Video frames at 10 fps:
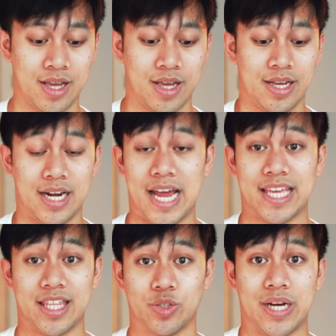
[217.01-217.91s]
like
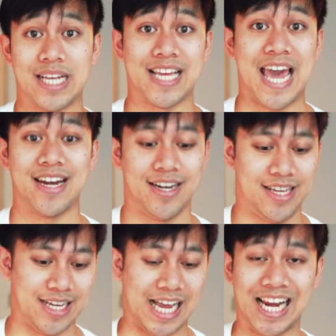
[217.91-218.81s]
this one as a Henley
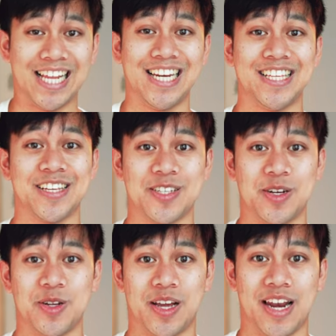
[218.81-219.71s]
it clearly doesn't
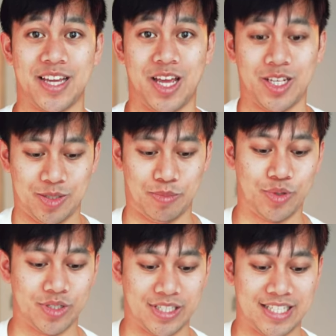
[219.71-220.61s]
look like a
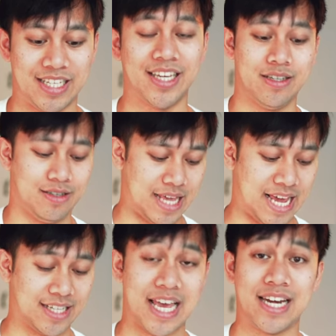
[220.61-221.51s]
sports tee. The
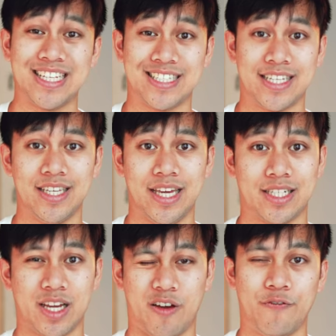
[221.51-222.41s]
X Henley T has
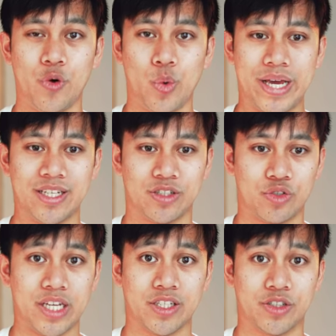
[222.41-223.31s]
like a four-way
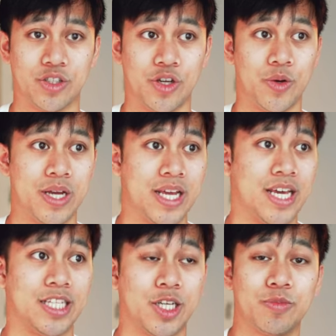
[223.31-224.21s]
stretch so
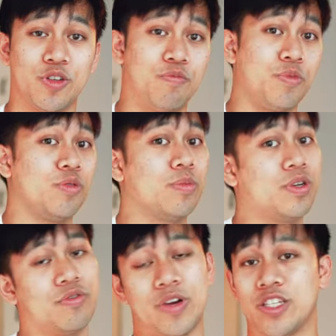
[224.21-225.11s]
in terms of
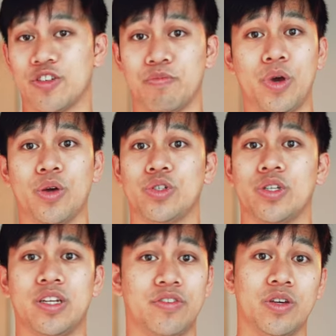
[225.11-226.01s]
movement, range of
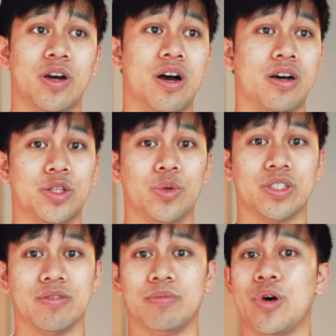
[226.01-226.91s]
motion, if you are doing
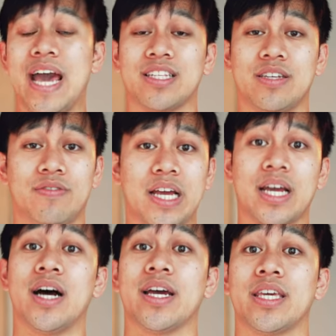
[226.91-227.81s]
something more active like
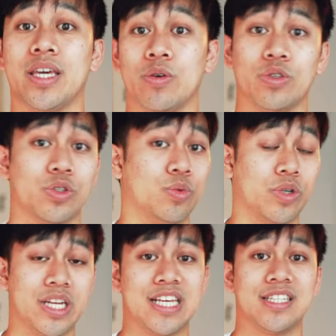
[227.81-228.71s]
hiking or just
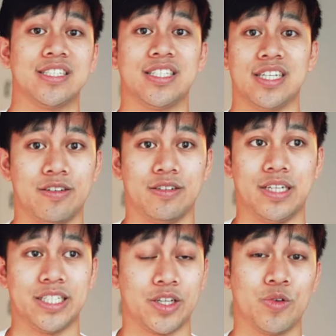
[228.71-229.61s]
walking in the city,
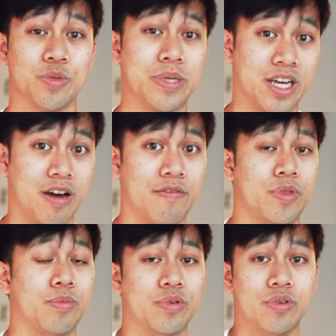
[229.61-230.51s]
it's going to be
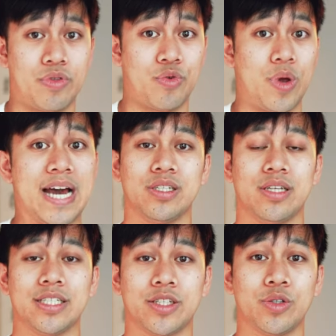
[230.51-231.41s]
comfortable throughout.
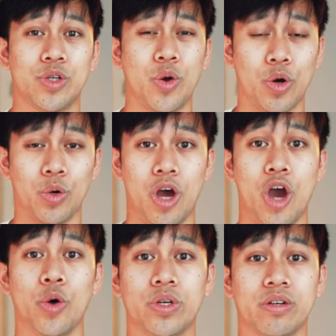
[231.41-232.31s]
It's also
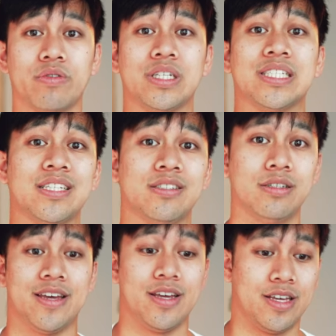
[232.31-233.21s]
odor
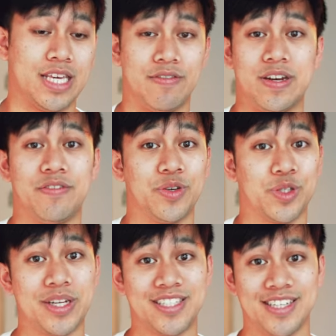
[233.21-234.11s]
resistant. Even if you're
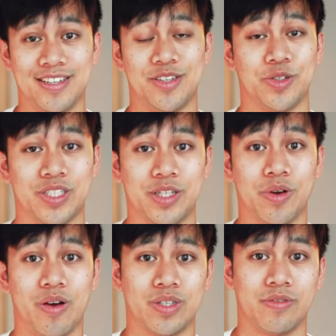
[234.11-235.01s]
sweating, you're still
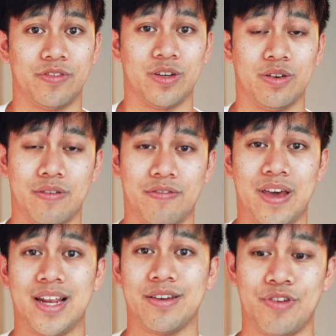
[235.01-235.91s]
going to feel
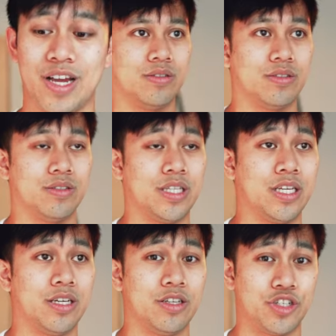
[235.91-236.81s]
fairly fresh.
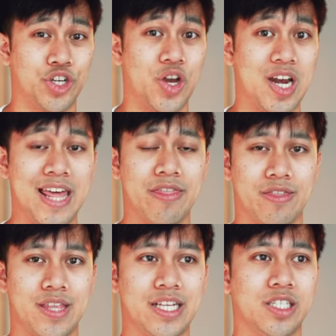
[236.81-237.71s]
The shirt length
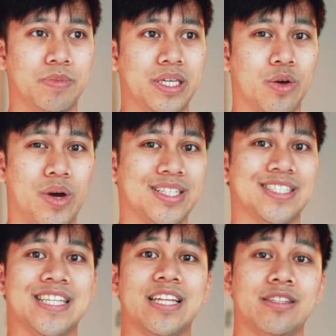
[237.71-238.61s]
tends to be quite
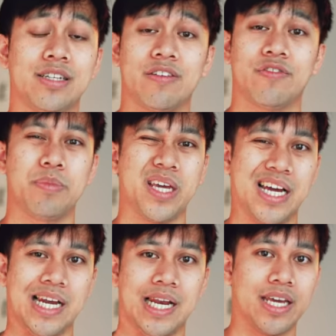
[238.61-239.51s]
standard and for me, I
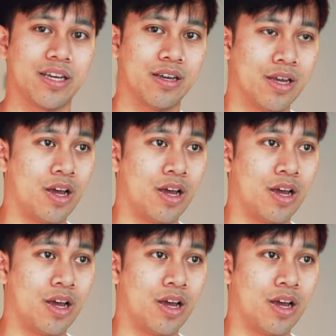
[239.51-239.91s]
like a